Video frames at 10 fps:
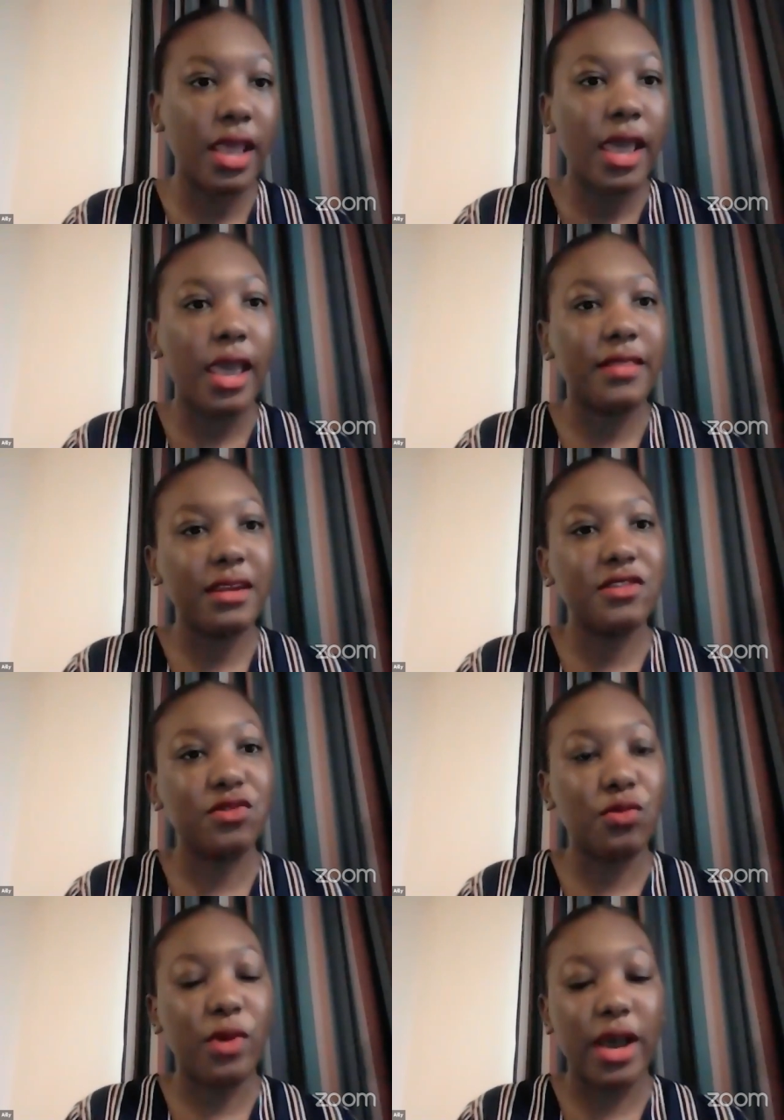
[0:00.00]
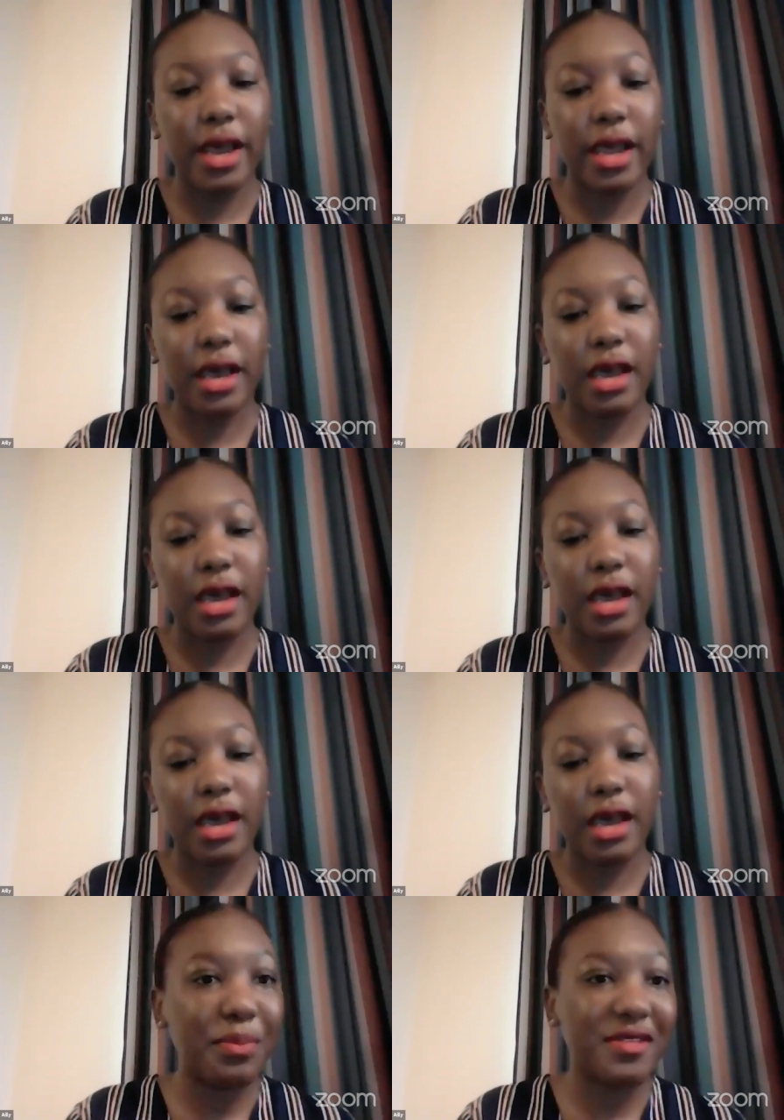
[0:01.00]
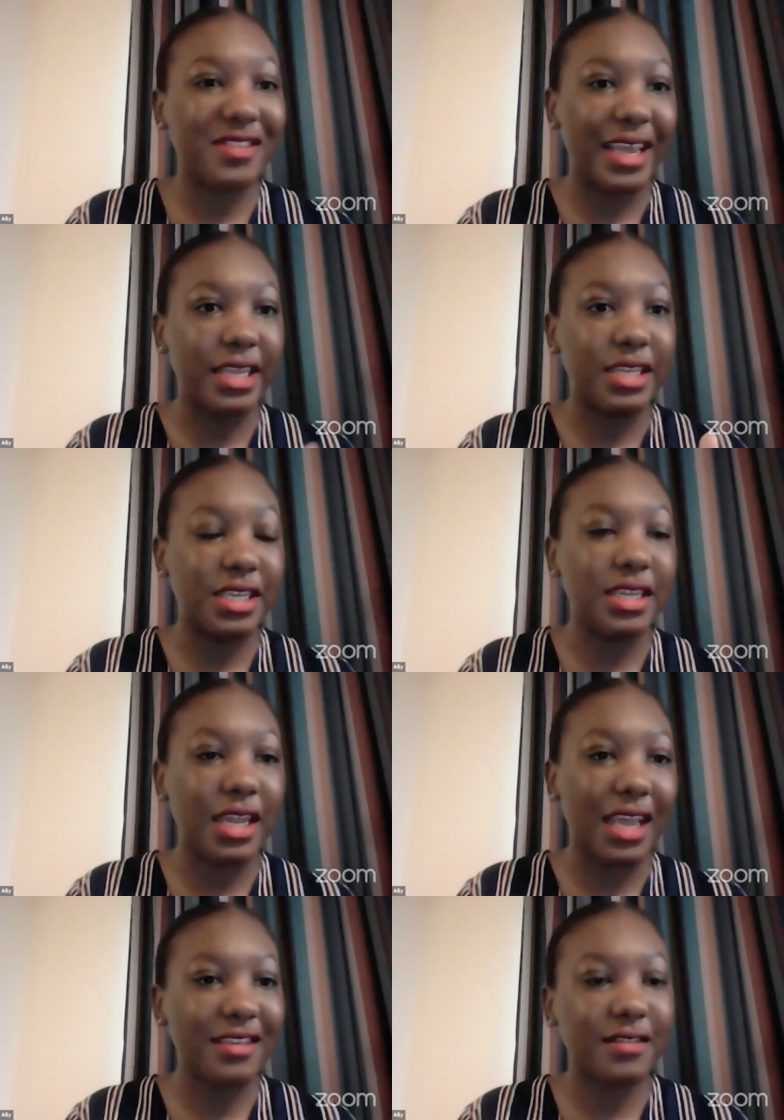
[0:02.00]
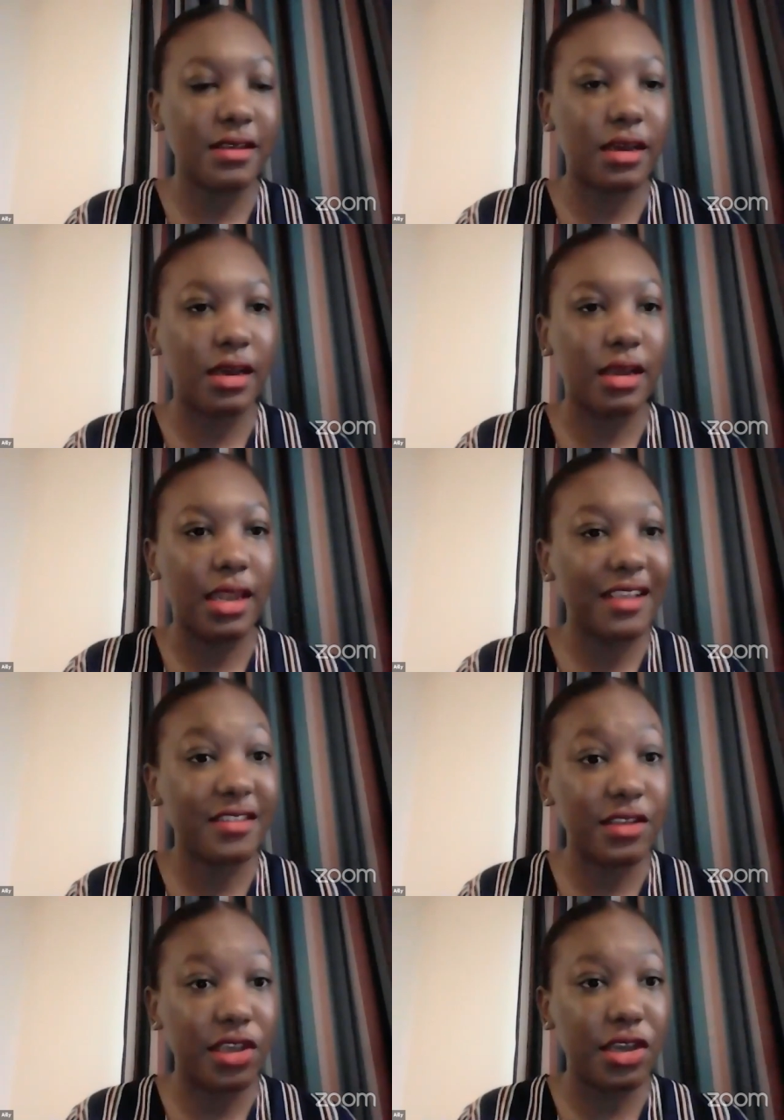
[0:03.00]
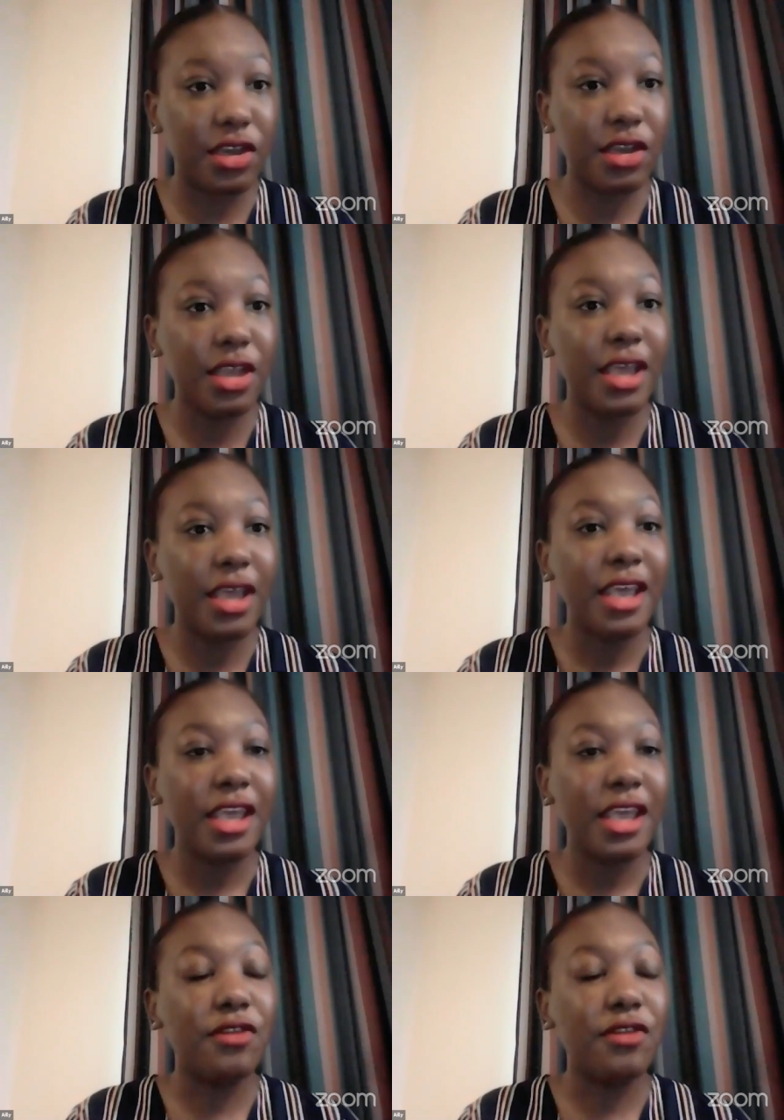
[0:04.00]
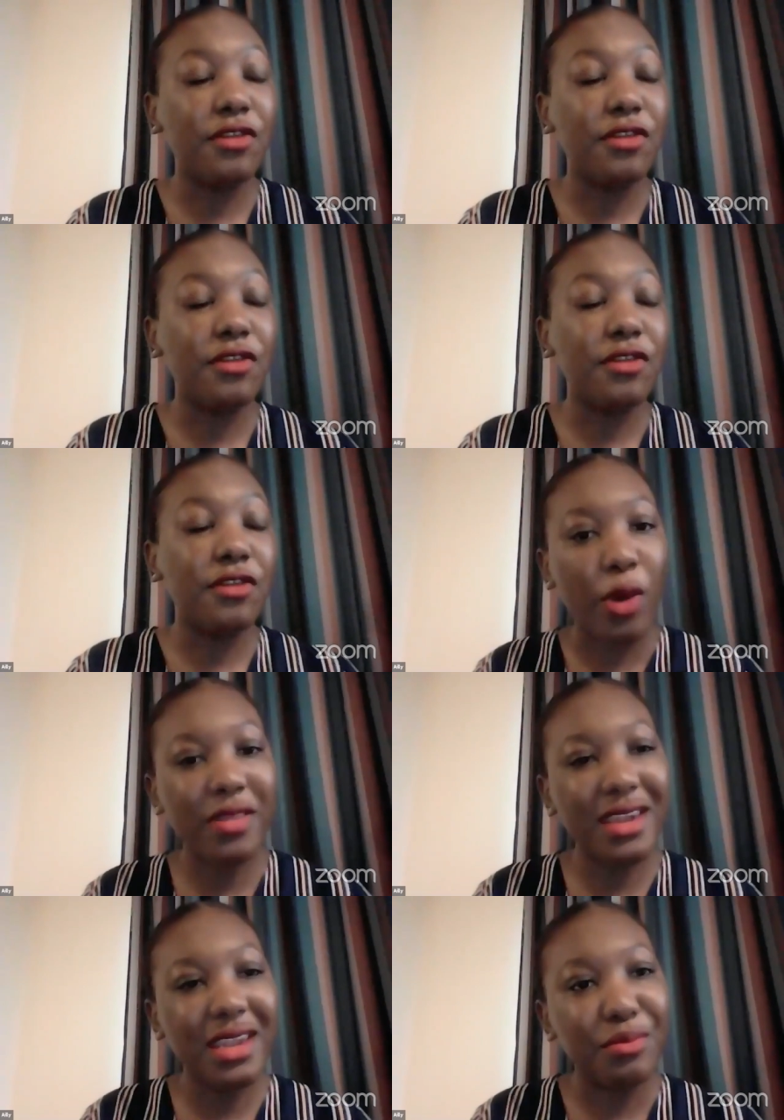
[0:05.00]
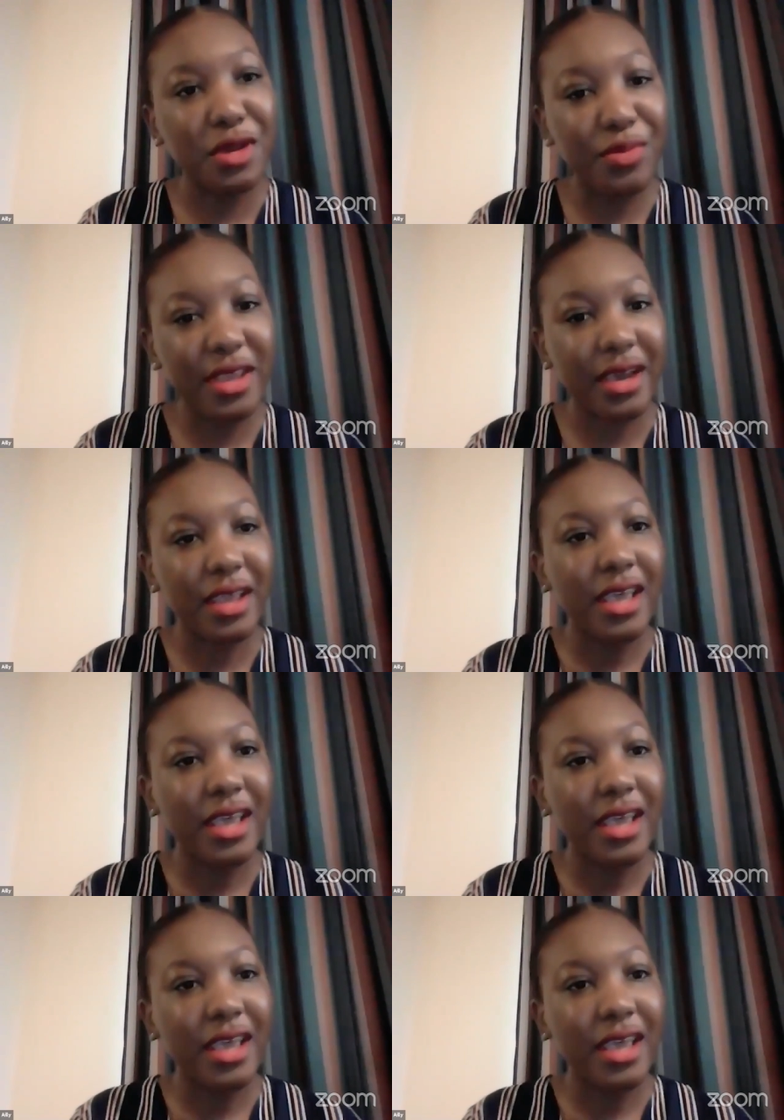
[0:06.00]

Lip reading: And that is why in one of the papers that I did last year, it focuses on whether Namibia